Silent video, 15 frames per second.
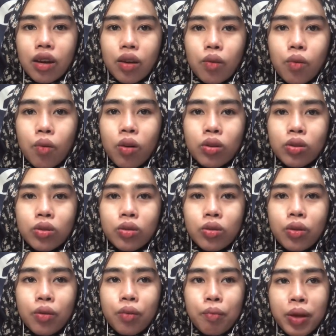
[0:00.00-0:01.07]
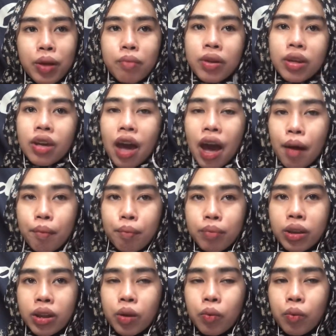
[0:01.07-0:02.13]
want to make me
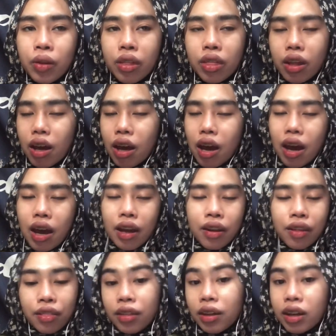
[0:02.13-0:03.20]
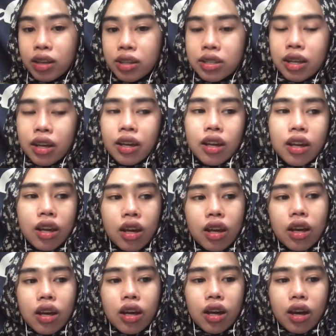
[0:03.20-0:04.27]
happy with anything. It's like
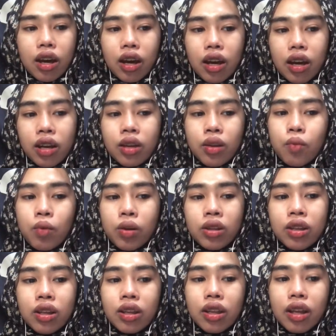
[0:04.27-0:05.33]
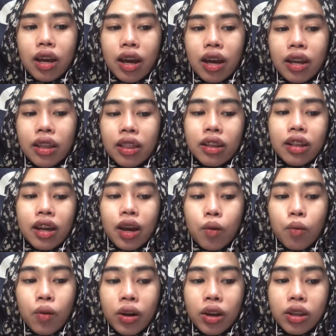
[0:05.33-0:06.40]
anything that I
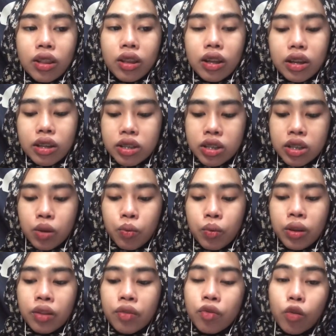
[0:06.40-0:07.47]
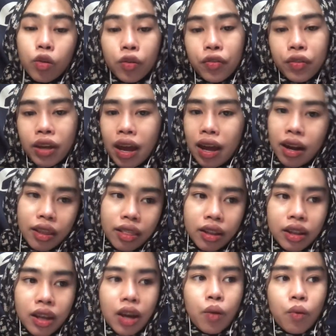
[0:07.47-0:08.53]
wanted, she will fulfill anything
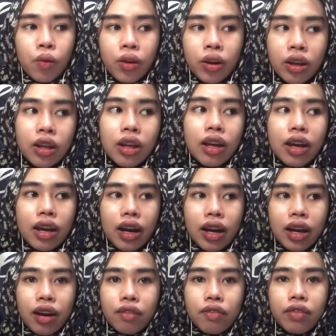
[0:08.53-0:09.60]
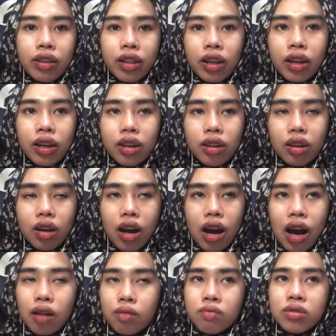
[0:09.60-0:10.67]
that I wanted. And I feel like
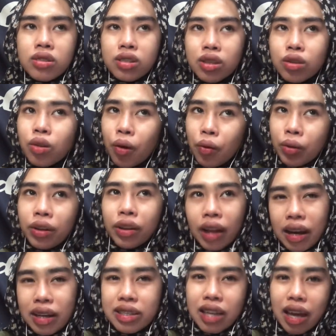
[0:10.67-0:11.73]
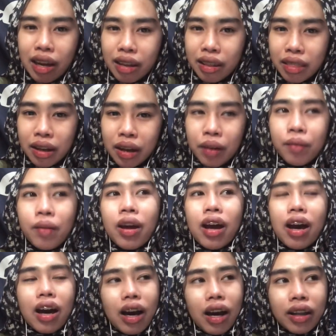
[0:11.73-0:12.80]
I'm still not realized at the time
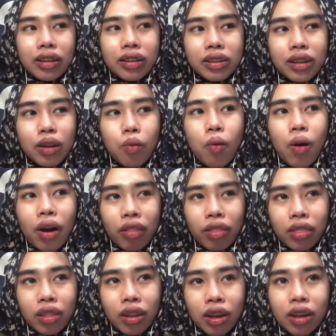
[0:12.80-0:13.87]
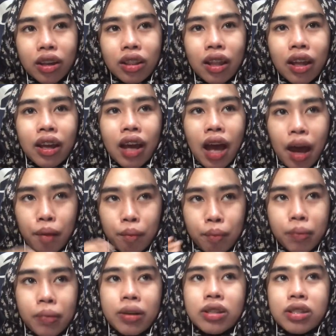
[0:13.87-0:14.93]
until the one thing that
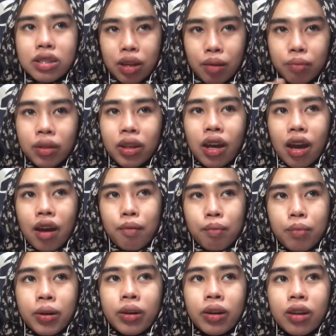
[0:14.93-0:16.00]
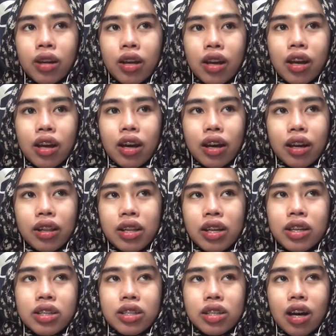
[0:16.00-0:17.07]
happened, something happened,
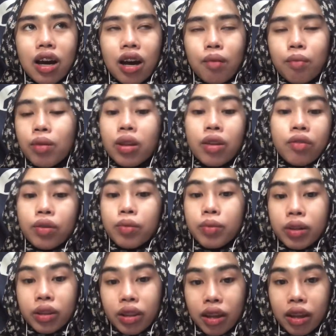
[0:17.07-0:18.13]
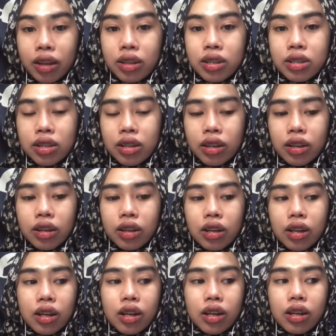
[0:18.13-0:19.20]
that's unbelievable things that
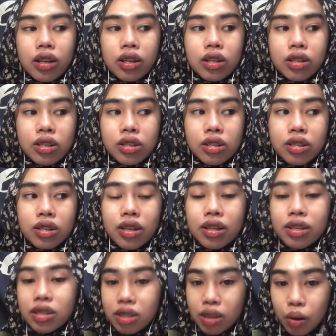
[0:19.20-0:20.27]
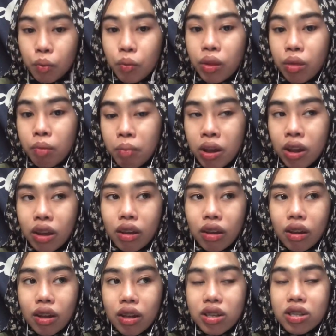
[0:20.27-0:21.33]
she is still with me.
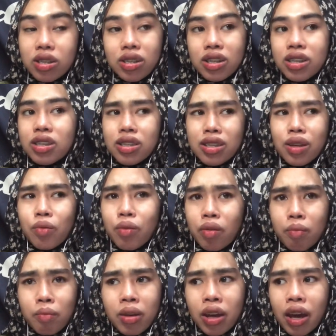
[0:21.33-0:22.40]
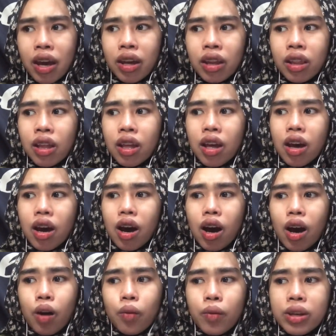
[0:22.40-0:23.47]
She is still with me and
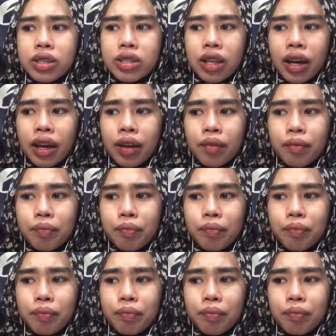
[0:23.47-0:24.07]
always like